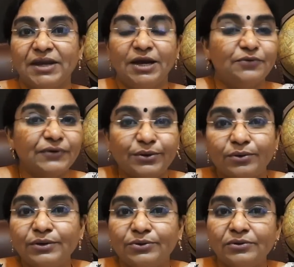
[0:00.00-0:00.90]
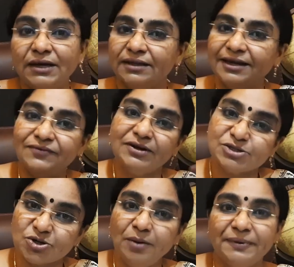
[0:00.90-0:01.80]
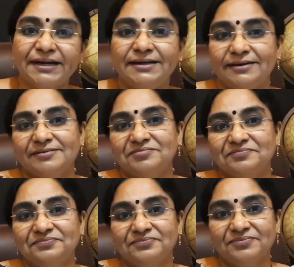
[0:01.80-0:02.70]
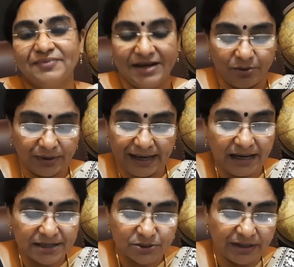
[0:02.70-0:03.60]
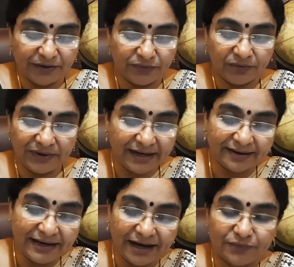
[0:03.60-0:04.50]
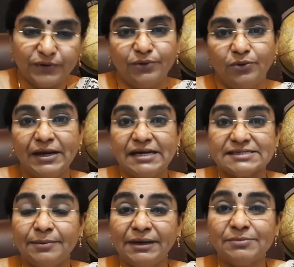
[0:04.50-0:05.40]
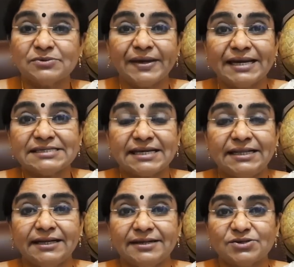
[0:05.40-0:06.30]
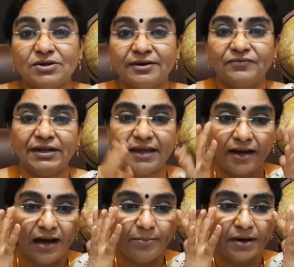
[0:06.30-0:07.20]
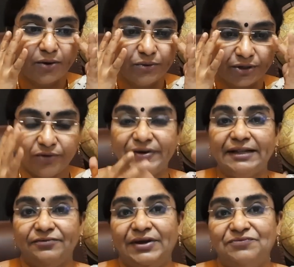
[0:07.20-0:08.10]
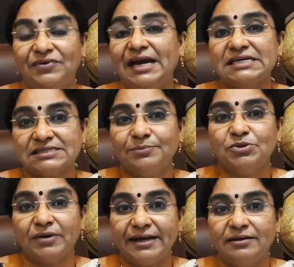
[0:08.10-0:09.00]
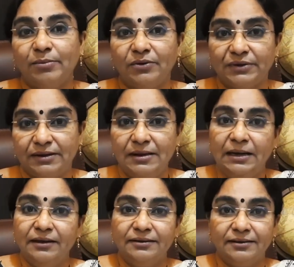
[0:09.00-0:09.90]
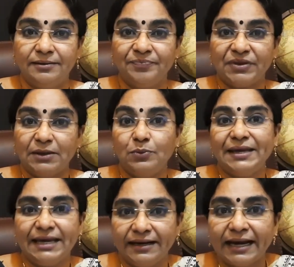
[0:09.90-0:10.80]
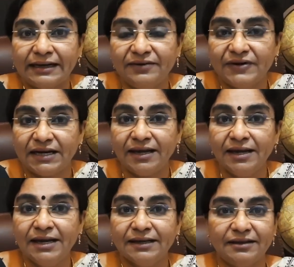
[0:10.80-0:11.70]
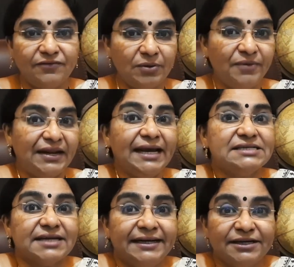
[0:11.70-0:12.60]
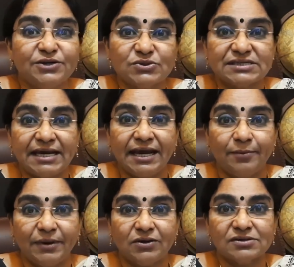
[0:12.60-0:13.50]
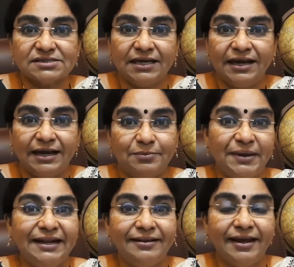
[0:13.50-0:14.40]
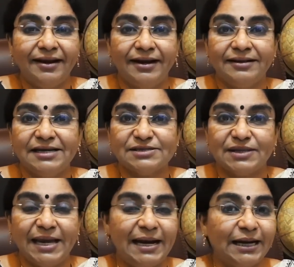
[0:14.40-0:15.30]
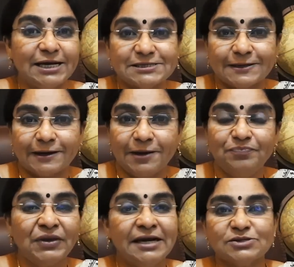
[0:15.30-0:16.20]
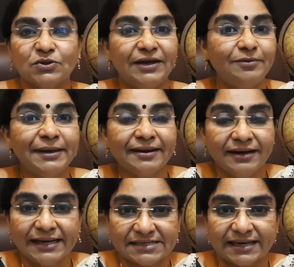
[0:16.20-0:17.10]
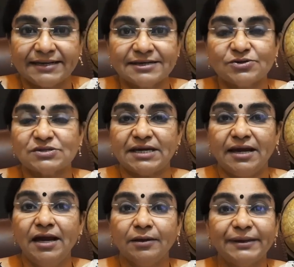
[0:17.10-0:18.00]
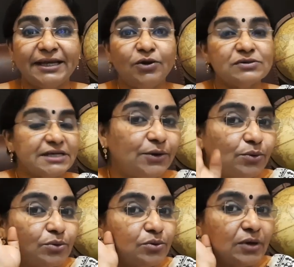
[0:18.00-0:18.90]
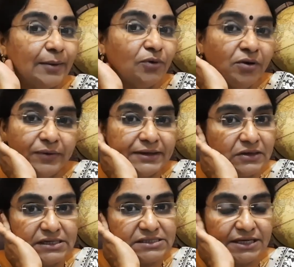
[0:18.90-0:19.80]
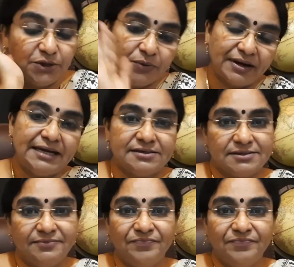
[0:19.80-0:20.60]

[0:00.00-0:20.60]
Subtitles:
If we don't do, they will stop writing. Okay, so therefore we really have to do. Sometimes we can see that the children, when they come out, you know, when we ask them to write about the weekend activity, they will be very excited to say because they had been there and they had ice cream. So they will be really excited to say. But then you say, no, I'm not going to listen, you write.